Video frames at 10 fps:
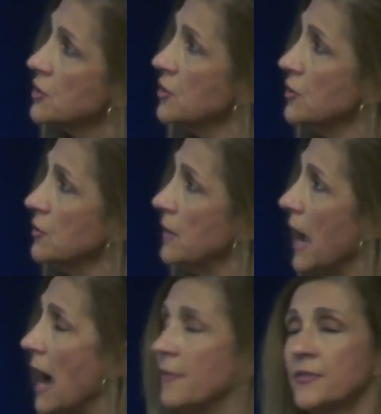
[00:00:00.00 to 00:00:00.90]
to
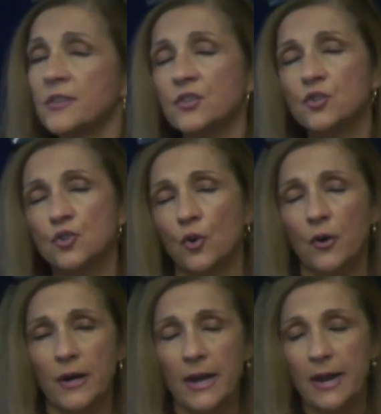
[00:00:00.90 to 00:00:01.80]
have this
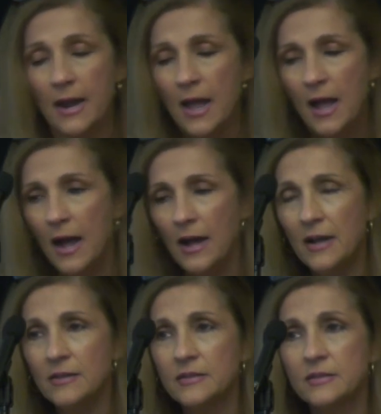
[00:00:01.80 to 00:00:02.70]
journey.
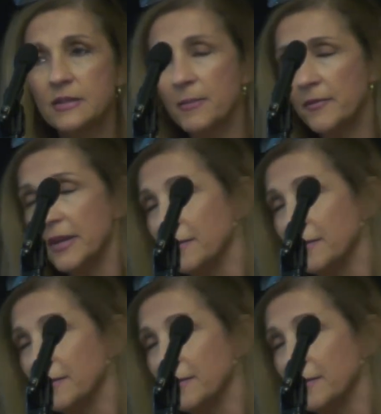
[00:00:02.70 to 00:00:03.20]
Some of it